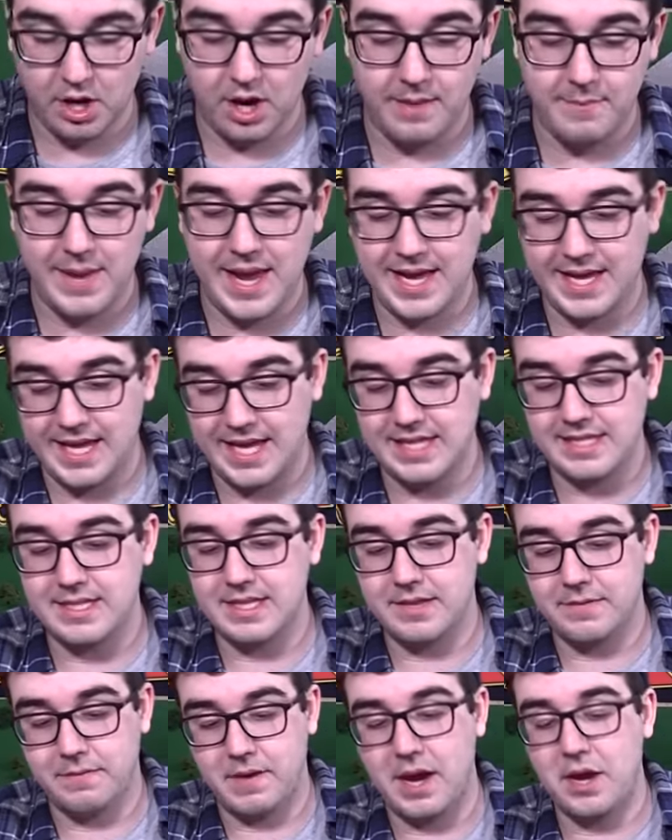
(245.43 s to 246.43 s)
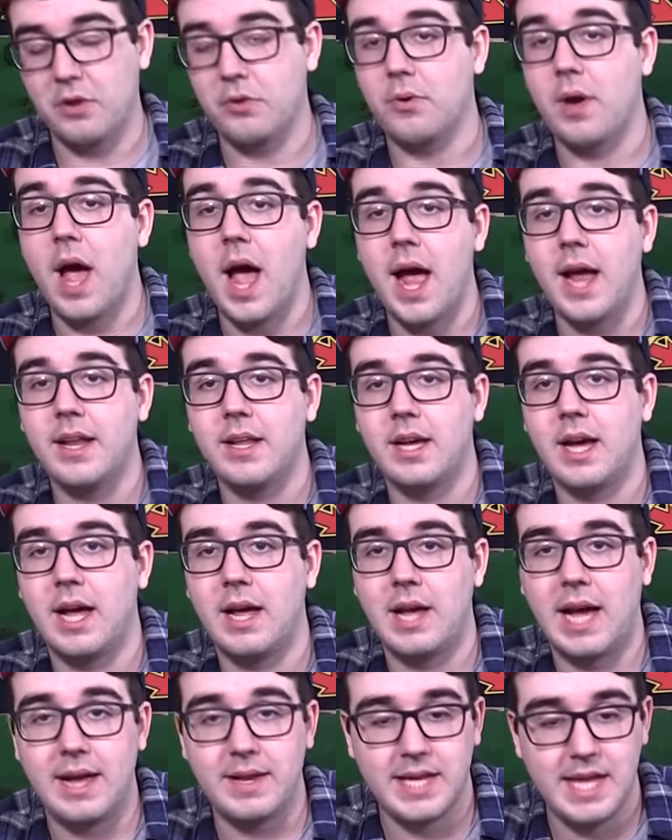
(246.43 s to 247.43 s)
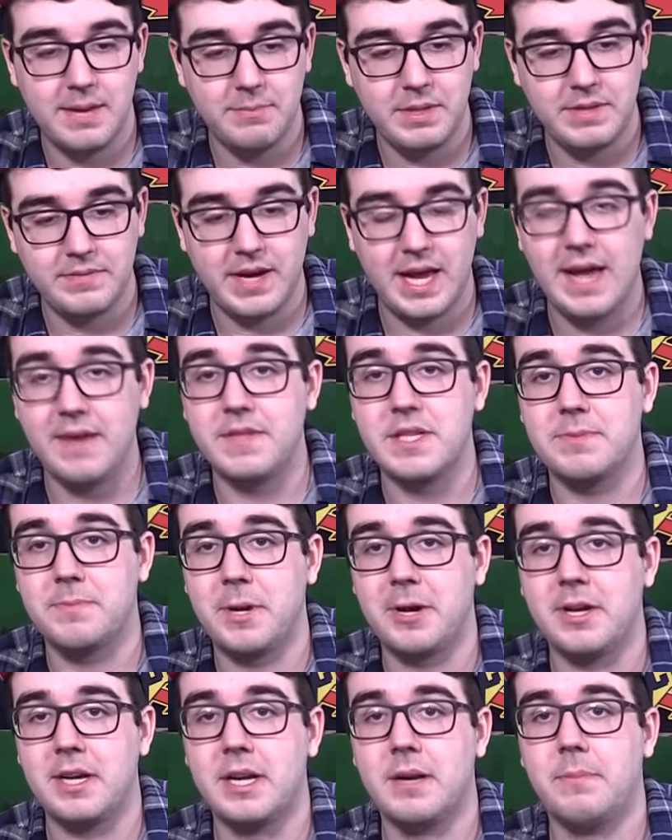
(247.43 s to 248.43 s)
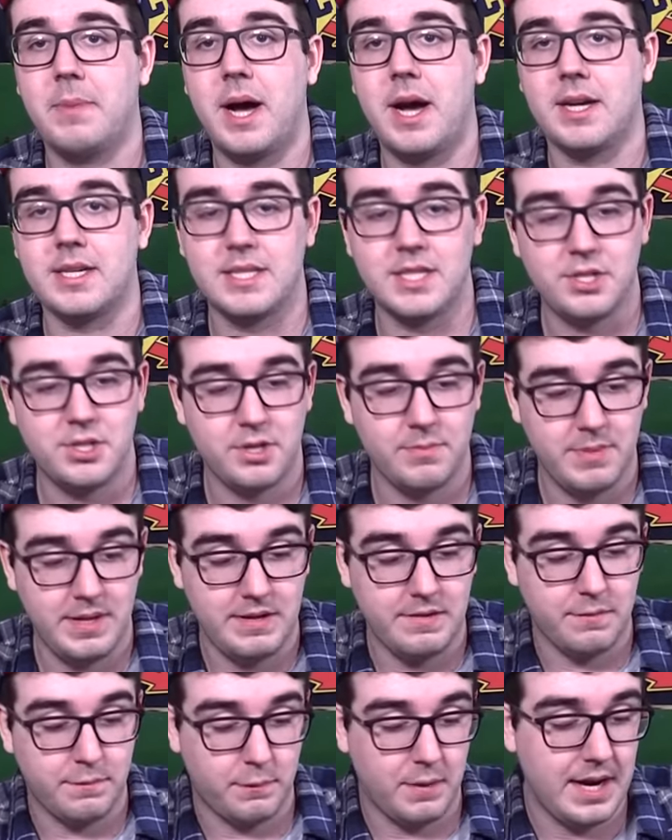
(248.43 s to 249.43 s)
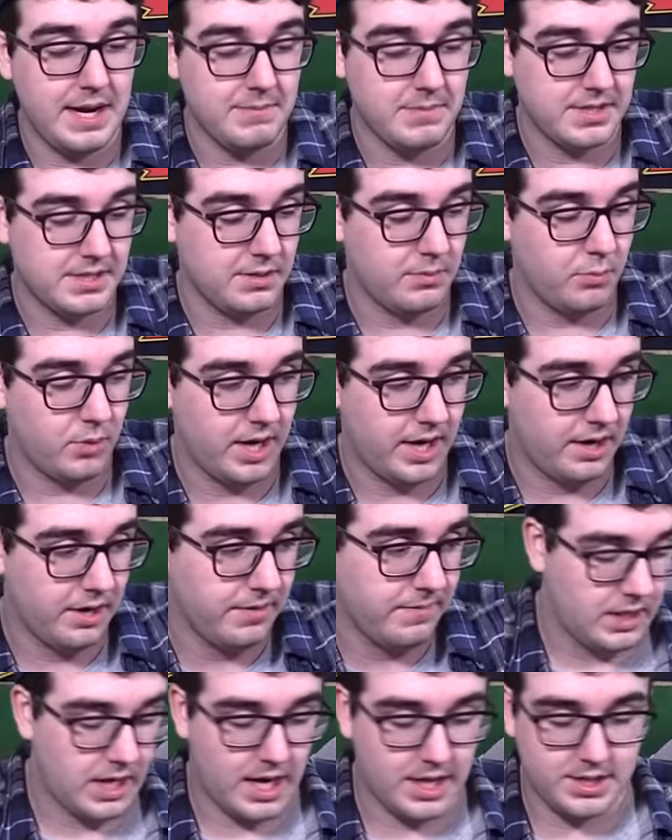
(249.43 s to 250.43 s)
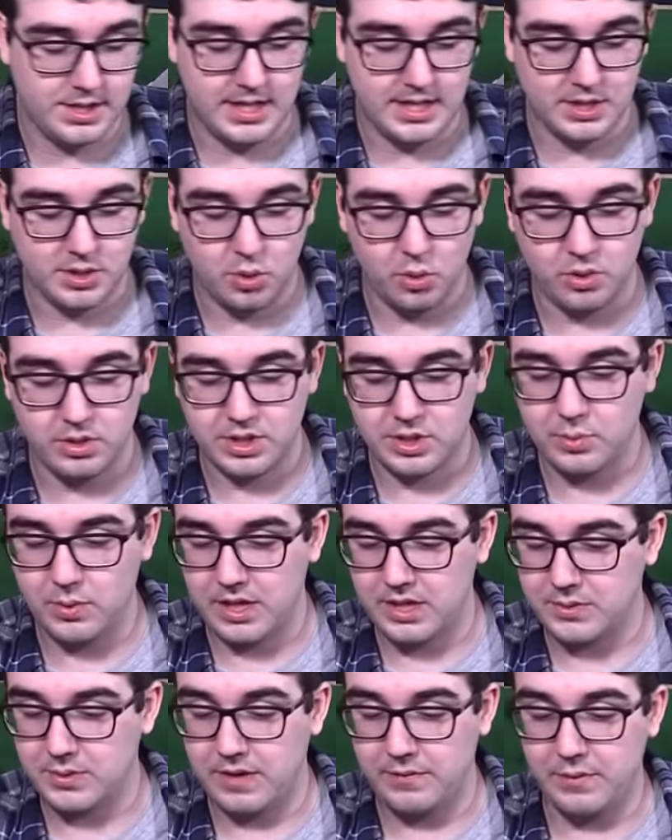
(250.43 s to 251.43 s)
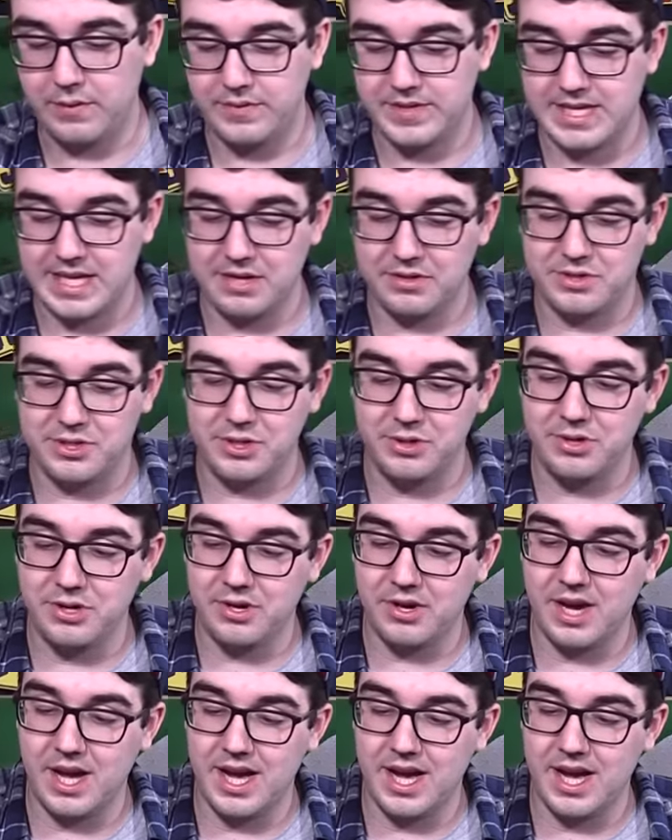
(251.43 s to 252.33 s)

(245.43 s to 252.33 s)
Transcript: All right, Matt Kenseth, final ride. I can't believe I have this buried in a box. This should be framed somewhere. Gosh, that is gorgeous. What else do we have? We have a Dale Jr.